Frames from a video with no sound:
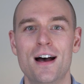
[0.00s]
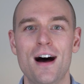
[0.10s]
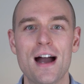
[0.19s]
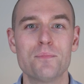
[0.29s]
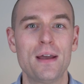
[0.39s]

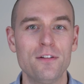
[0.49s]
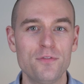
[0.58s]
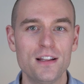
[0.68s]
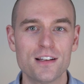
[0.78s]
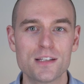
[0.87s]
I'm Ben
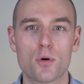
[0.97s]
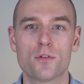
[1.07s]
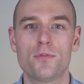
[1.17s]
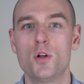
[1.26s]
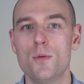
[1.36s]
Felix,
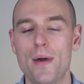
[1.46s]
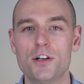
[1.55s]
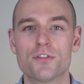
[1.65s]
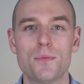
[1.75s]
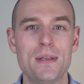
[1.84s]
portfolio
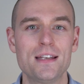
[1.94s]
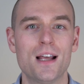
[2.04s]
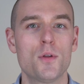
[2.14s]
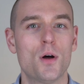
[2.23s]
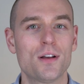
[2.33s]
manager at
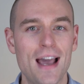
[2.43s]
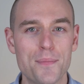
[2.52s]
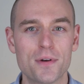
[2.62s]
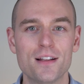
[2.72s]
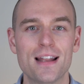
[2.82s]
PWL
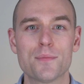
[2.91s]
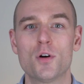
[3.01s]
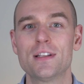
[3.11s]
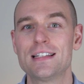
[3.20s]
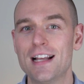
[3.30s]
Capital, and I'm
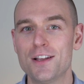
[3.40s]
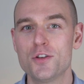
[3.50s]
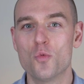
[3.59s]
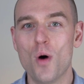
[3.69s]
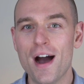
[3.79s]
going to tell
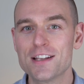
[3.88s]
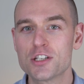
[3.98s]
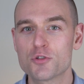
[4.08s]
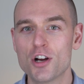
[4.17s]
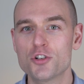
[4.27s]
you why
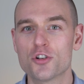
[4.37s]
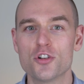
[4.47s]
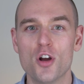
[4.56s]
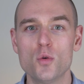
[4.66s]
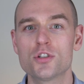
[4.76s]
structured
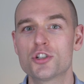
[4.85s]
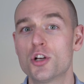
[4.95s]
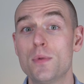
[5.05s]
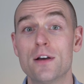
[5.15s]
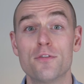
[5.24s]
notes
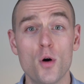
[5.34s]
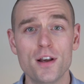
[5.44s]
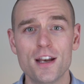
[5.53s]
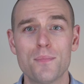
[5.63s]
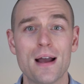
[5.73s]
should be
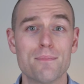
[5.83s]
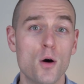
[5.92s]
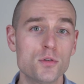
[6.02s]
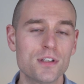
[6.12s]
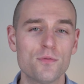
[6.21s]
avoided by
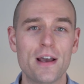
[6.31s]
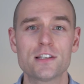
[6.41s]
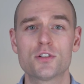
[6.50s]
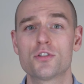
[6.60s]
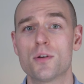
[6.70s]
most
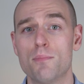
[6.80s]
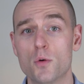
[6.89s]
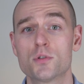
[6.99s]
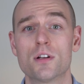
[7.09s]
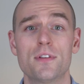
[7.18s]
investors
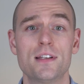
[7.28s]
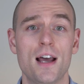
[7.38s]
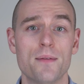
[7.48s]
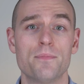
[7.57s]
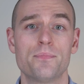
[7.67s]
most of the
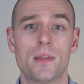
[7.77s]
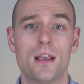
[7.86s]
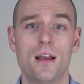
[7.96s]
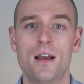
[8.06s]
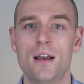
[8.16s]
time.
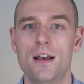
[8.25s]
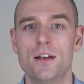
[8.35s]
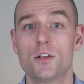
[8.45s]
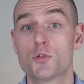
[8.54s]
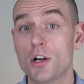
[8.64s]

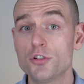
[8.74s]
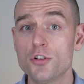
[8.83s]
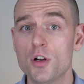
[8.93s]
Structured